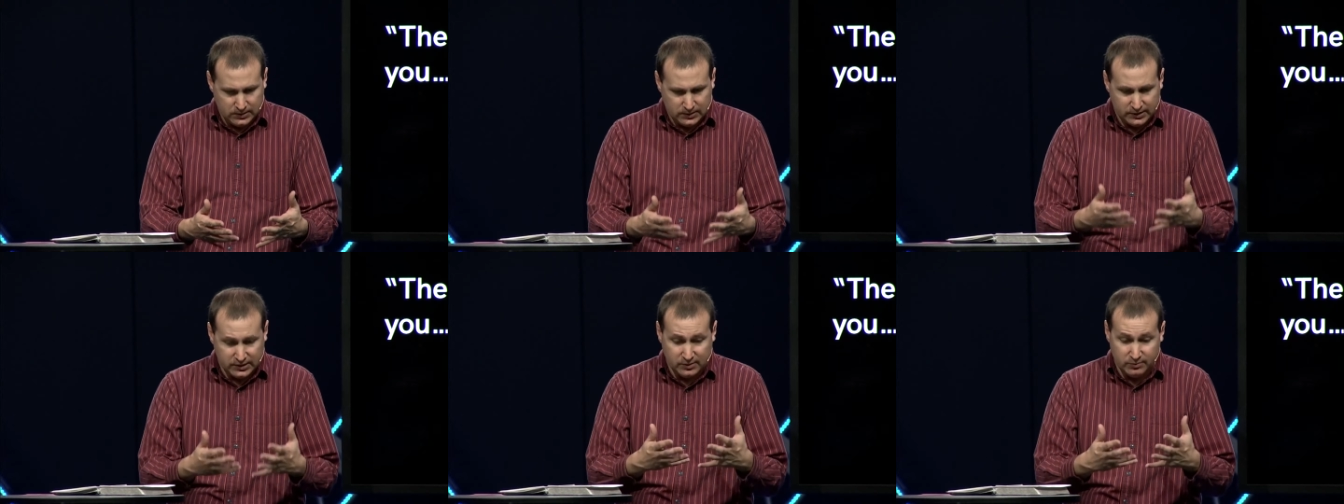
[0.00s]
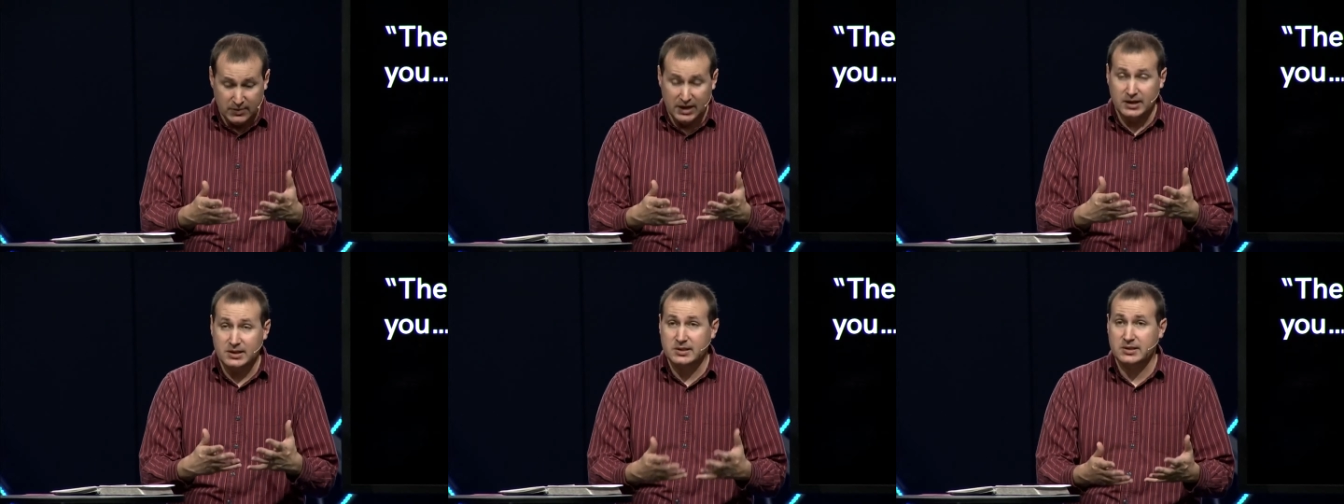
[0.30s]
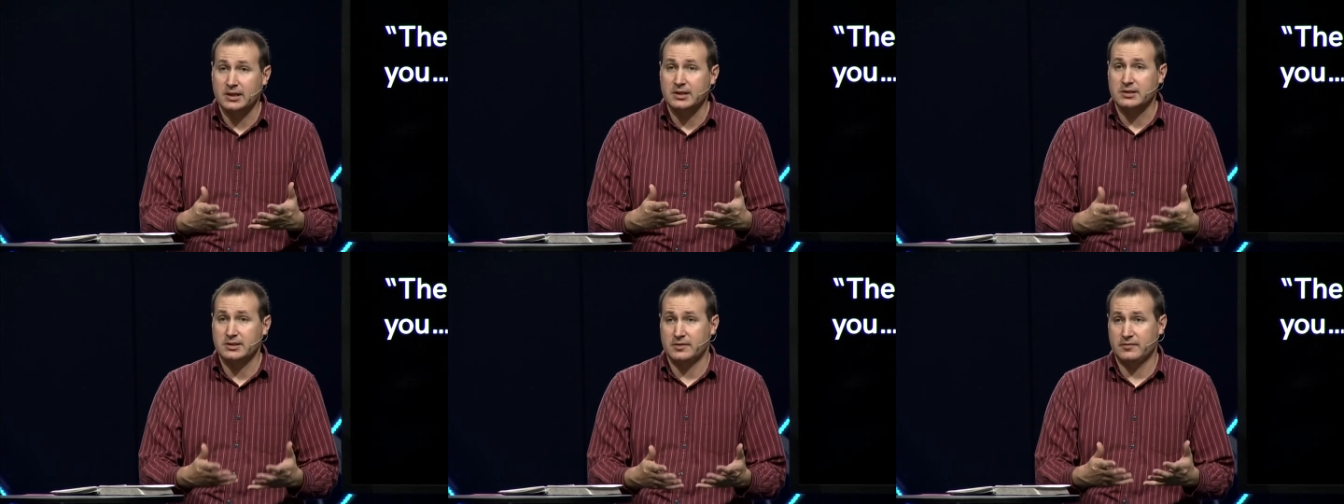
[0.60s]
can make
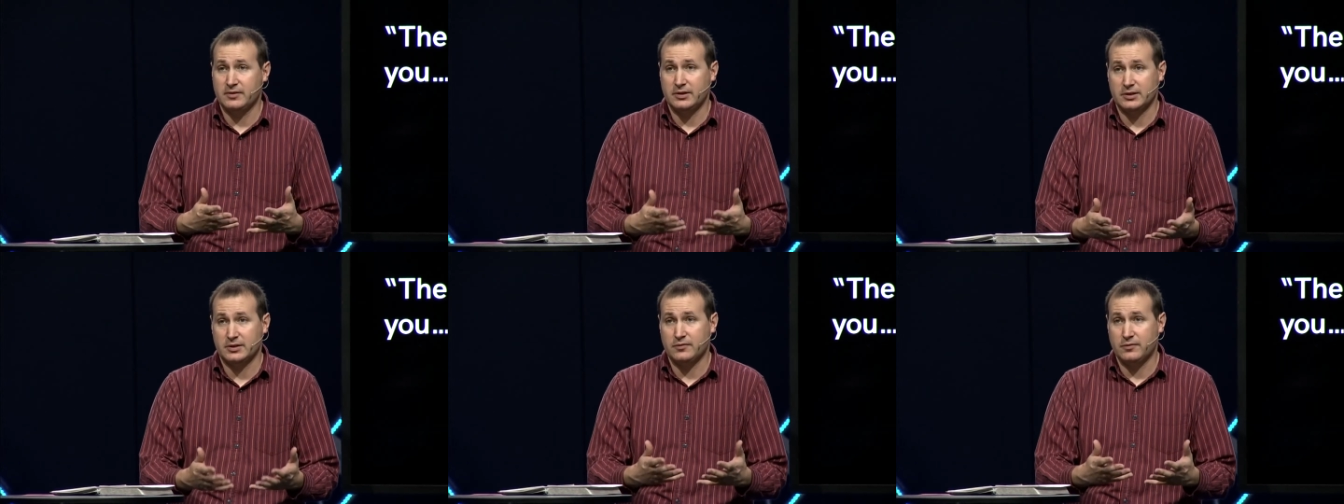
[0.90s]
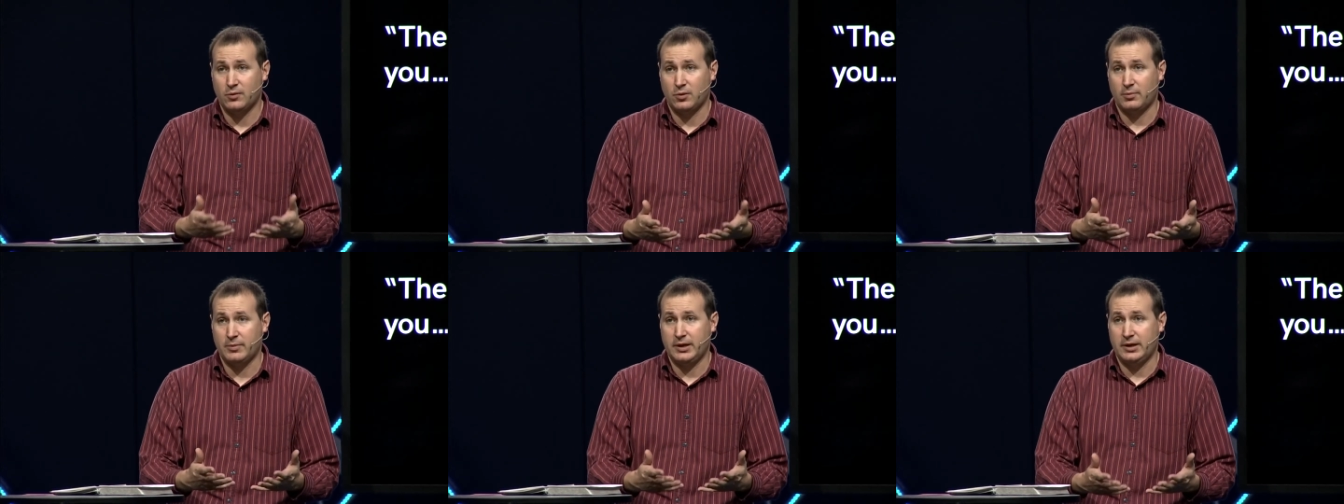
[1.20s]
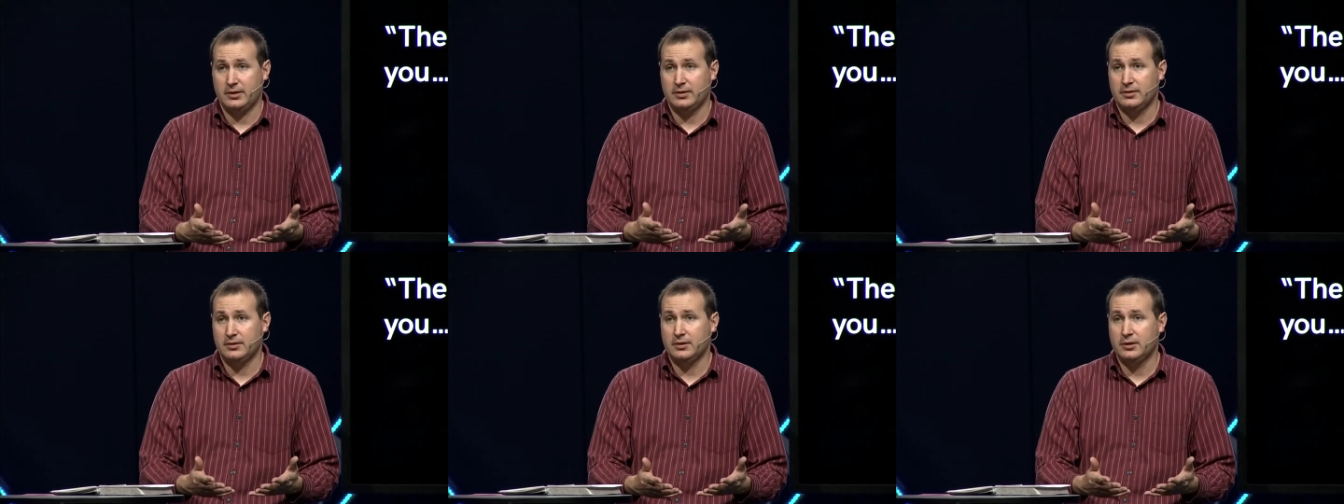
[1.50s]
sense of this for me?
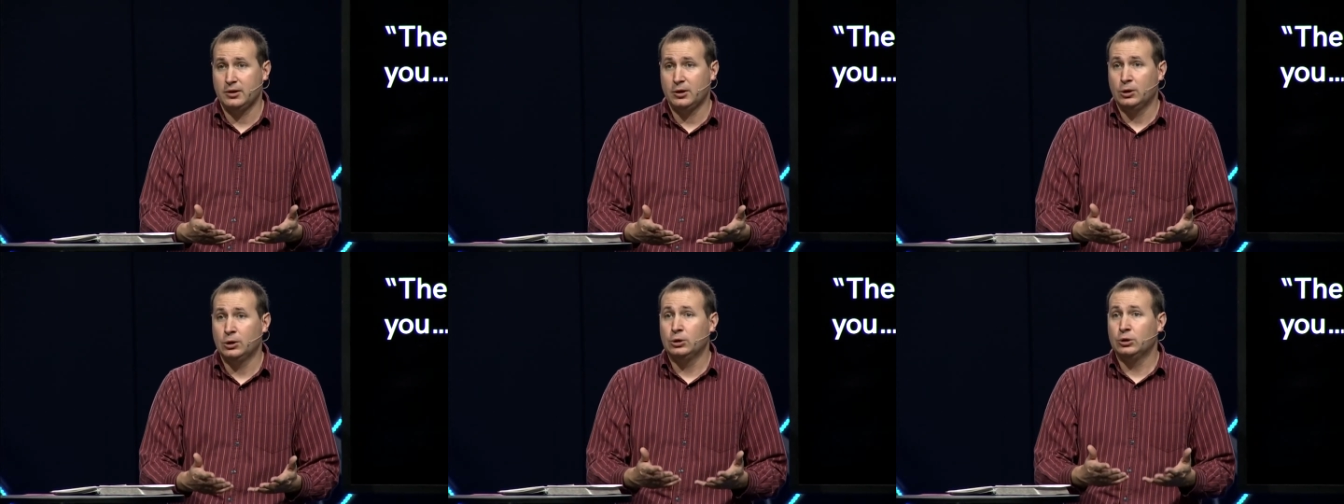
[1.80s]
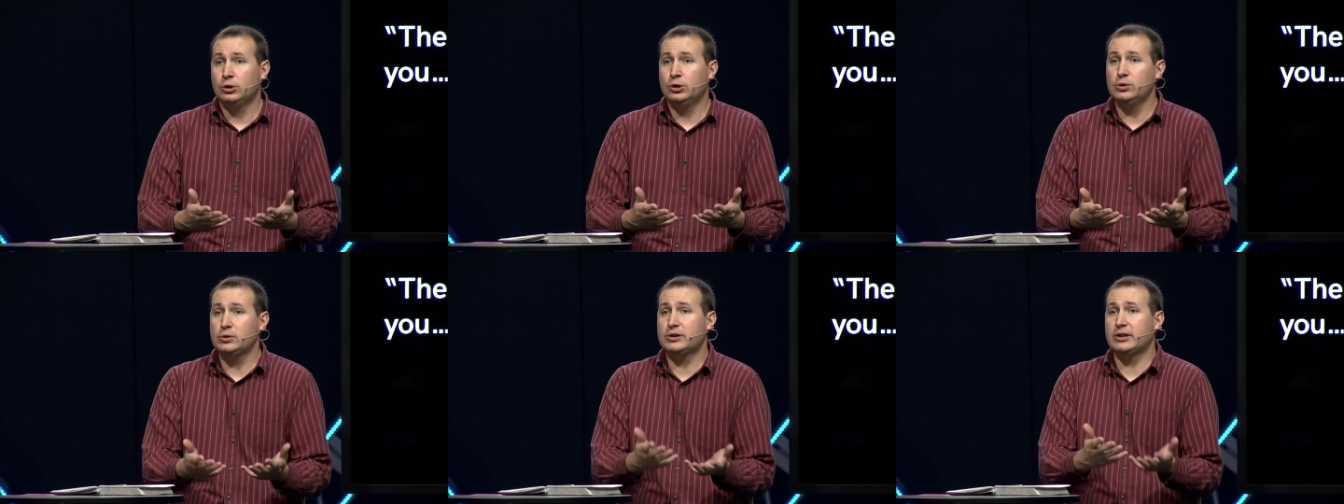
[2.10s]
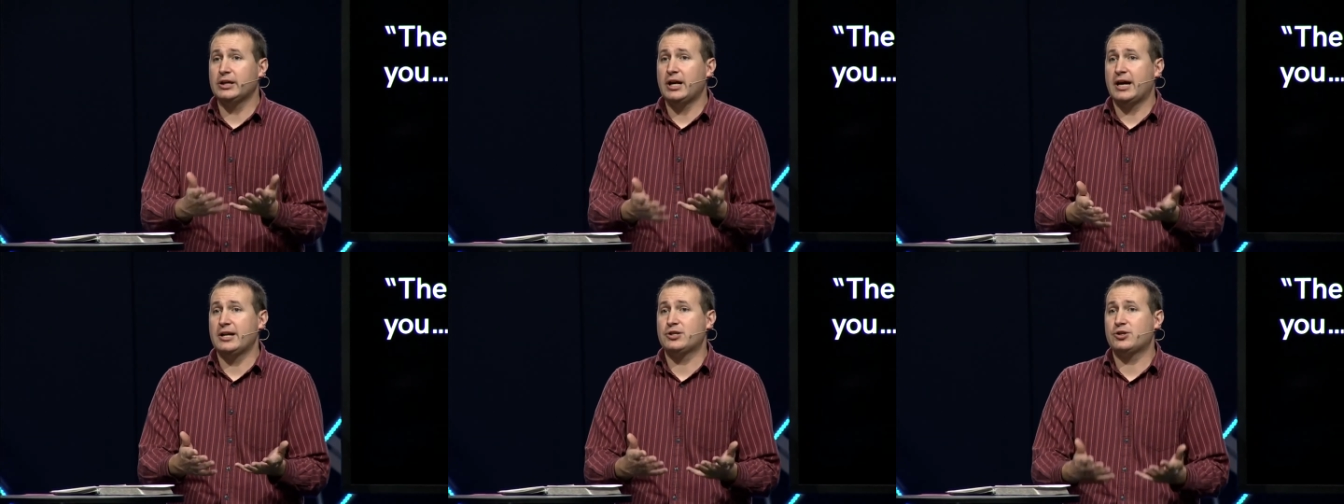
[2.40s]
Who
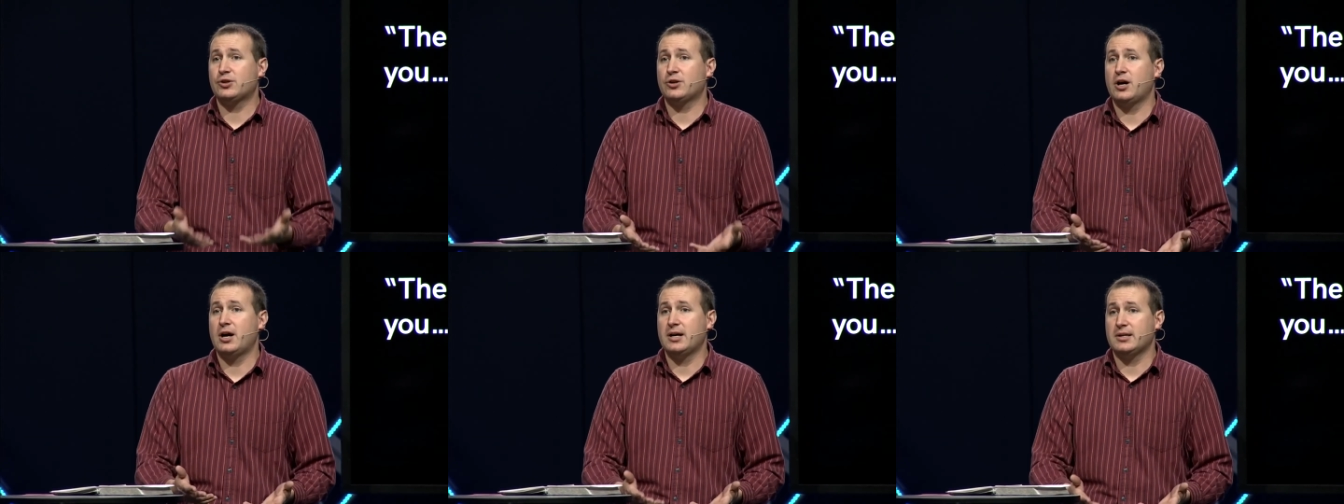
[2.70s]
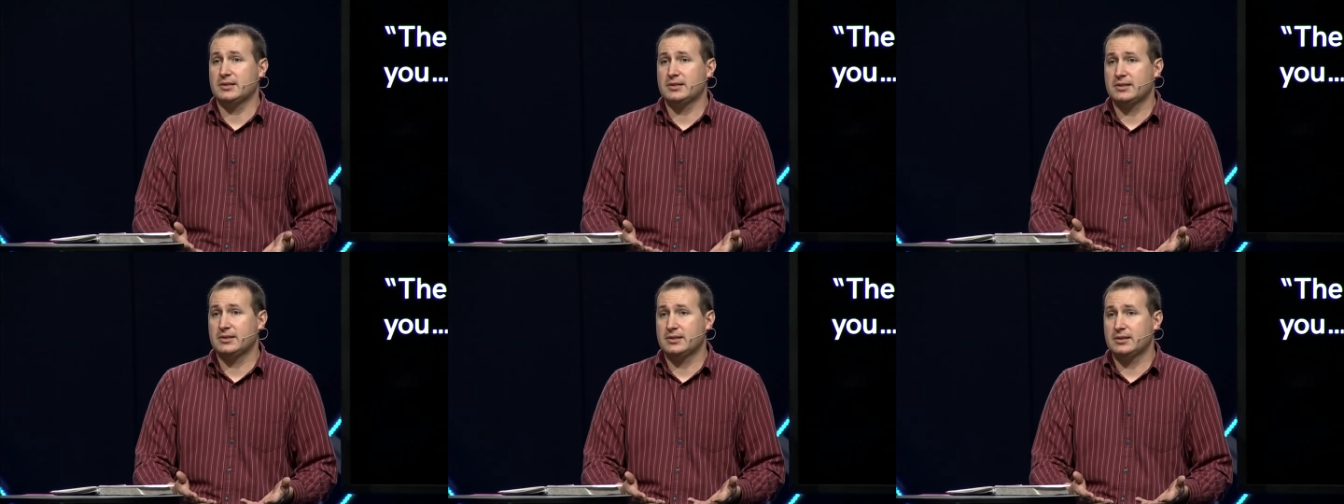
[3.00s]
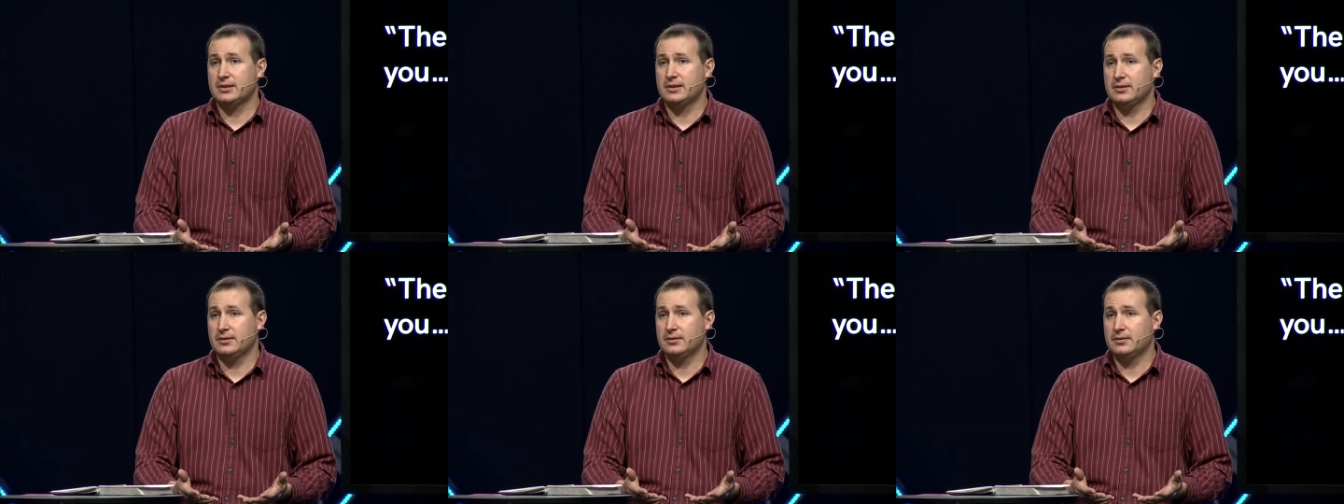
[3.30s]
can I trust